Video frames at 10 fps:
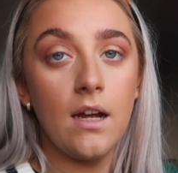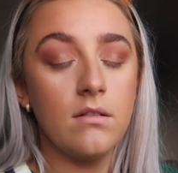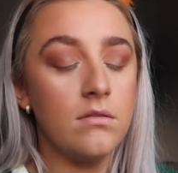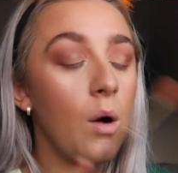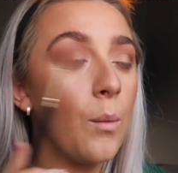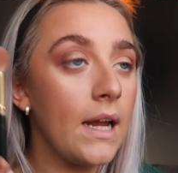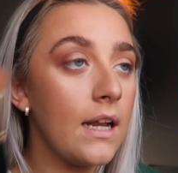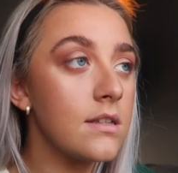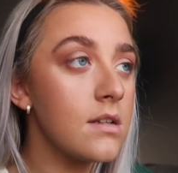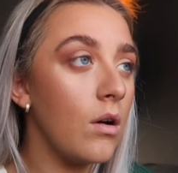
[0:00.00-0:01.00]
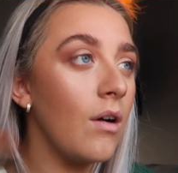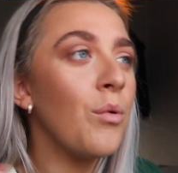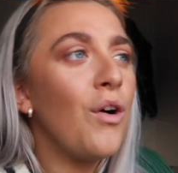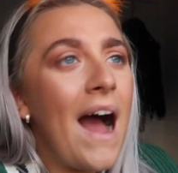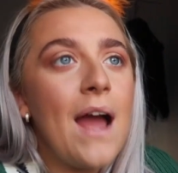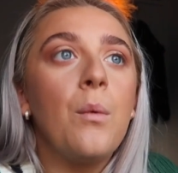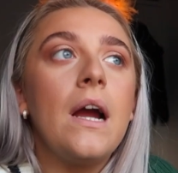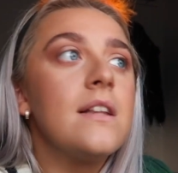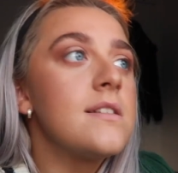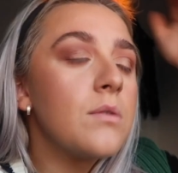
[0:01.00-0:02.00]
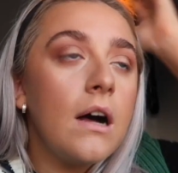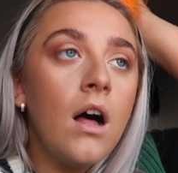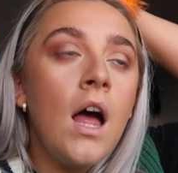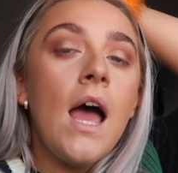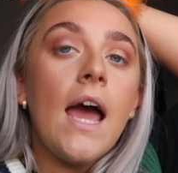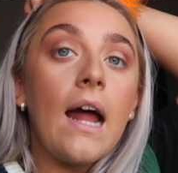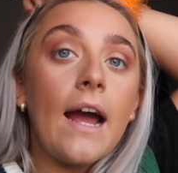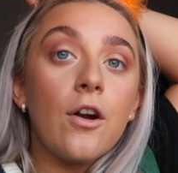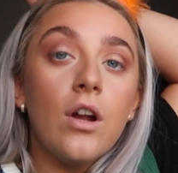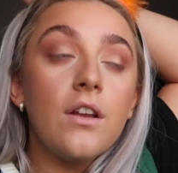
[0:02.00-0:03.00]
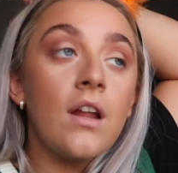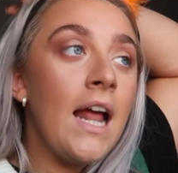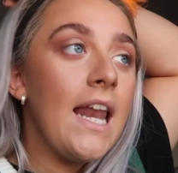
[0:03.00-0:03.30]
not Wales, or well, Wales as well, and Ireland.